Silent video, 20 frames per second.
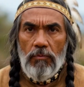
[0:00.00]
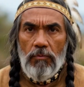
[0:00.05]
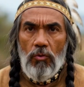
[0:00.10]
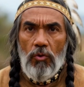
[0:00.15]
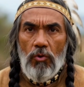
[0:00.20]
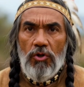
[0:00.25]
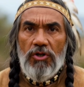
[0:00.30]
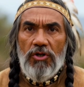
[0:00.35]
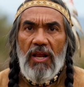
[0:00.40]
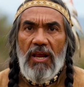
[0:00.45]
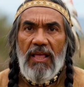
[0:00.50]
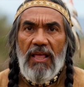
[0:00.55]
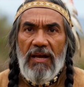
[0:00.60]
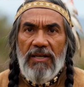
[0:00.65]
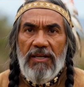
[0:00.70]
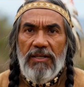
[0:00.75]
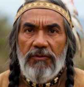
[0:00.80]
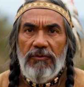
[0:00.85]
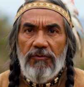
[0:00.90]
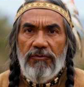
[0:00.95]
The lunar
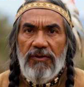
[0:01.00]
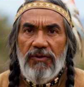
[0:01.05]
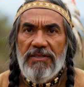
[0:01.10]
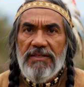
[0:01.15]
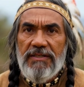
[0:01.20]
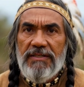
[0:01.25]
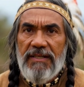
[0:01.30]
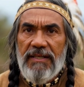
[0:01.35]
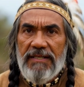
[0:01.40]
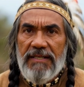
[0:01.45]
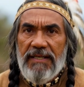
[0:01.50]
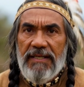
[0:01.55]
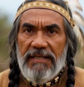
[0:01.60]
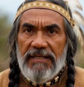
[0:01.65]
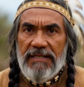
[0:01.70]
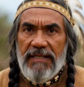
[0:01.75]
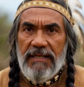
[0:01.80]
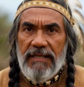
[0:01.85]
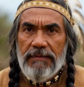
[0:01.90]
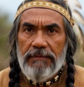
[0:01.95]
calendar reveals the hidden
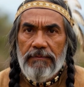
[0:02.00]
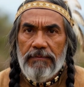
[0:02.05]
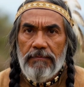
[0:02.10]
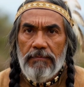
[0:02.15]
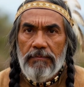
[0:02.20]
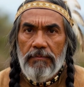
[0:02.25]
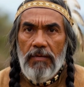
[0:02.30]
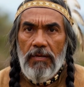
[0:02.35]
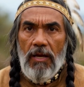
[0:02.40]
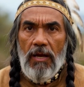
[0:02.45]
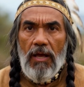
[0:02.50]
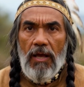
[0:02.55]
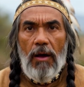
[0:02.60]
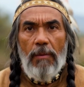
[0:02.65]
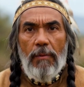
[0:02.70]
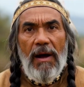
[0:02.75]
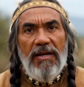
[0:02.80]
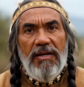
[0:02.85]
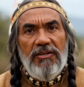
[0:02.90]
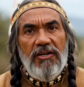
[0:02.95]
debt.
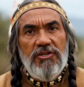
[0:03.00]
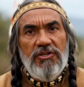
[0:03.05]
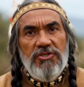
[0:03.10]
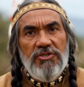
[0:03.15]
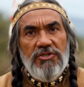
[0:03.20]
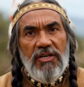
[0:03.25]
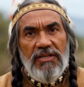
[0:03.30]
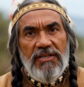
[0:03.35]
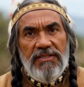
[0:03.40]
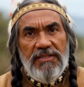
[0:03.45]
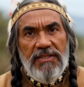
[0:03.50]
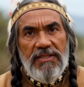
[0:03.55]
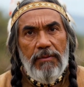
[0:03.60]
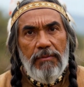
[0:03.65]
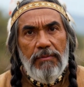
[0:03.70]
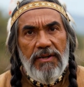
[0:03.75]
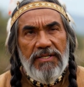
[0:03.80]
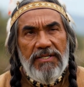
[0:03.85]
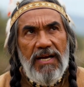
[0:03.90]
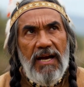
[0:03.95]
Atomic clocks are steered to
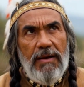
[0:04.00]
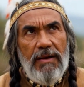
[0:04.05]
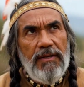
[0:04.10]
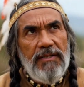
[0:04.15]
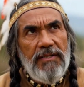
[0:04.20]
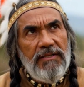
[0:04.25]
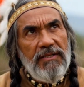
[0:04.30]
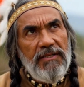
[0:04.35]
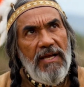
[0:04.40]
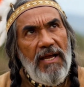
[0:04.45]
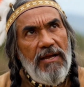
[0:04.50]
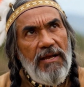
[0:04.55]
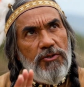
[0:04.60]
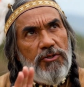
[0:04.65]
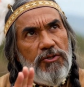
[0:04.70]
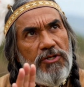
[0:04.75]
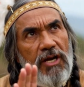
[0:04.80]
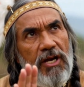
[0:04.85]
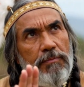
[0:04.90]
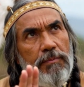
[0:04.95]
mask it, but the logs
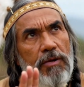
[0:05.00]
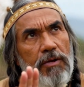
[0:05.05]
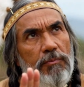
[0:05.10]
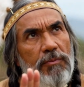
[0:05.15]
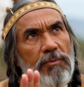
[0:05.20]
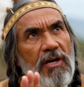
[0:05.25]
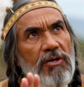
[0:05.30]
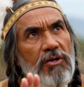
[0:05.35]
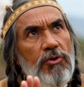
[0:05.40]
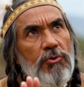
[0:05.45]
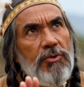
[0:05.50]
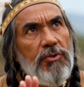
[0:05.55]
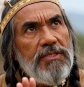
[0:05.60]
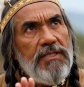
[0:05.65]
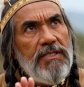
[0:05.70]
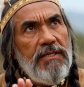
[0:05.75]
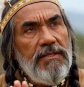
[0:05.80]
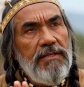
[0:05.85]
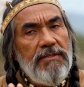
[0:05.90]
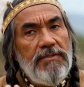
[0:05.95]
show that by
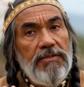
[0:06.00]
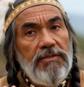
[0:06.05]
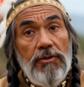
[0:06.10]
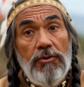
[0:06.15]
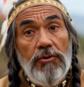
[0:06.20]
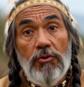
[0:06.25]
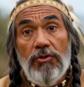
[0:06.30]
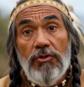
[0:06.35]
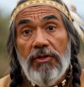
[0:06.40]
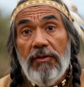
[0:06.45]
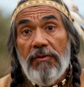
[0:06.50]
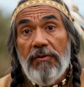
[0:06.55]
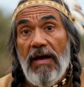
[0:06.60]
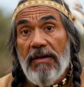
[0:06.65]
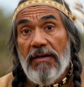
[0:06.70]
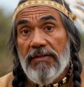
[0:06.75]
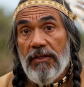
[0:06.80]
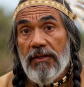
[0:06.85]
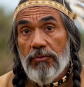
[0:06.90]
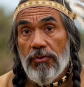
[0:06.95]
2026 that the 3-year
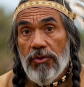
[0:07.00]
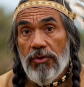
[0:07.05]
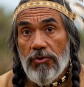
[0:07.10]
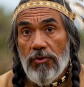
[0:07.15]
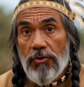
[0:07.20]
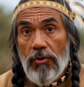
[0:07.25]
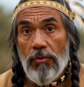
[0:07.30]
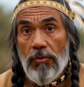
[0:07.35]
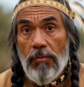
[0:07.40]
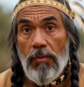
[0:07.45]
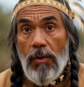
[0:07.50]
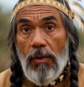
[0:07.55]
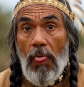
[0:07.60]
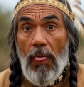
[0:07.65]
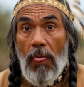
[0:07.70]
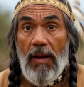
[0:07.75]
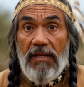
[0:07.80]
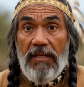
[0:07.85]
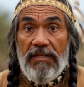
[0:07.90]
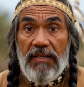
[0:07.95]
phase jump will occur.
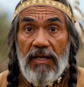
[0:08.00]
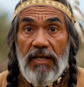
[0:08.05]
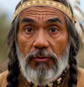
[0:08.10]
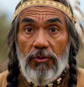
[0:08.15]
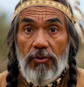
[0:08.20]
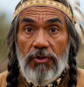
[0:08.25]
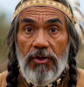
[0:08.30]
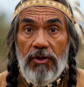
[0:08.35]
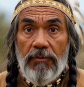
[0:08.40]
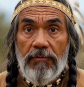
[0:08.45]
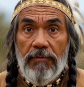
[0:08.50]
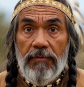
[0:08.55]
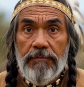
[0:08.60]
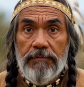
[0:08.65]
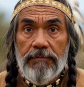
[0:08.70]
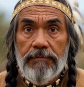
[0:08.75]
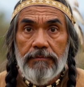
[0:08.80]
The Gurgur.